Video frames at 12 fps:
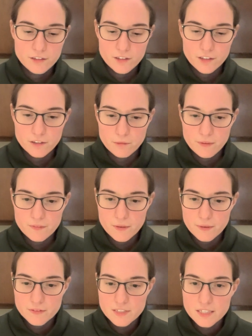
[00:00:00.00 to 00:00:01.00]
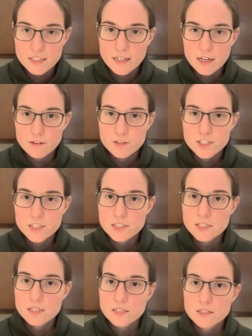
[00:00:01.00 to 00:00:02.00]
you know, we've seen how
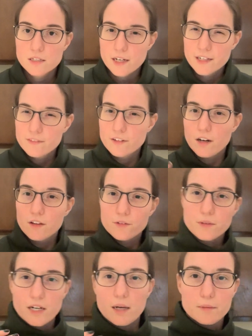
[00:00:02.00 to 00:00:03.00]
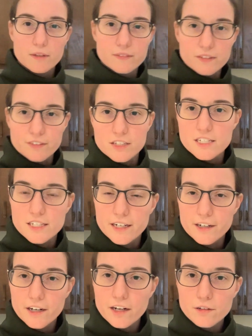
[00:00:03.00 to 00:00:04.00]
she's kind of gone through a couple of different
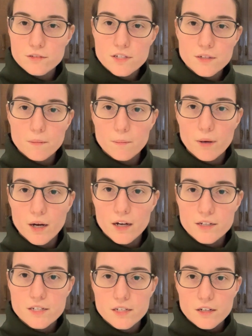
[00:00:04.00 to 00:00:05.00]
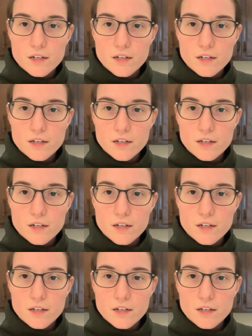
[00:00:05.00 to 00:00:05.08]
scenarios, but